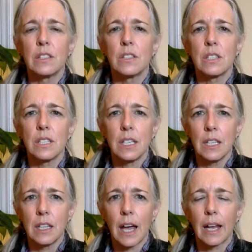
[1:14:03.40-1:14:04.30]

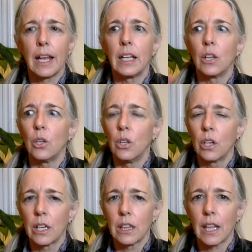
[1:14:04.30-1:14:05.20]
see that, and
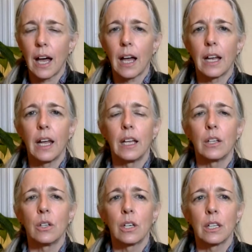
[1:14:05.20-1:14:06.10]
look at that,
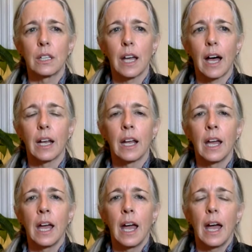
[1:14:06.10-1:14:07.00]
and look at that.
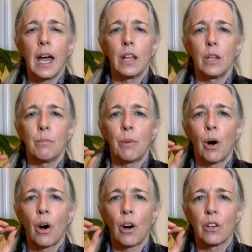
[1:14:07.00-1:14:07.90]
And the
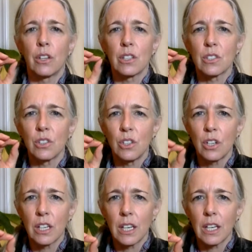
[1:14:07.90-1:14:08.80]
part that's
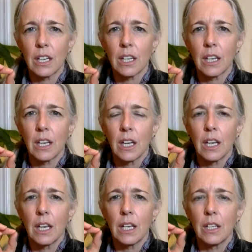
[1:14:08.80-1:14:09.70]
looking
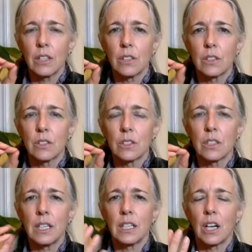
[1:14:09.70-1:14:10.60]
is
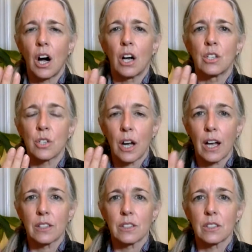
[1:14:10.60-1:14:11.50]
in
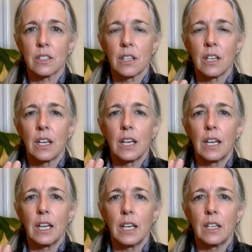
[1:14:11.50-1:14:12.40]
contrast.
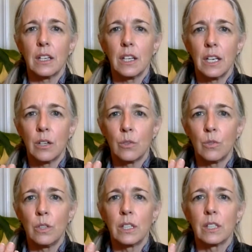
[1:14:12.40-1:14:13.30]
It
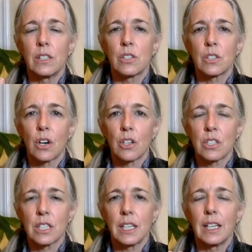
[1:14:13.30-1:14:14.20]
really
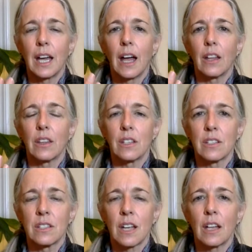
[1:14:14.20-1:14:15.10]
starts to get the
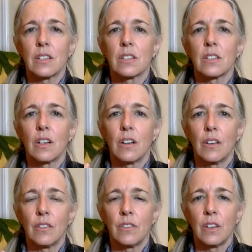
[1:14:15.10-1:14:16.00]
sense of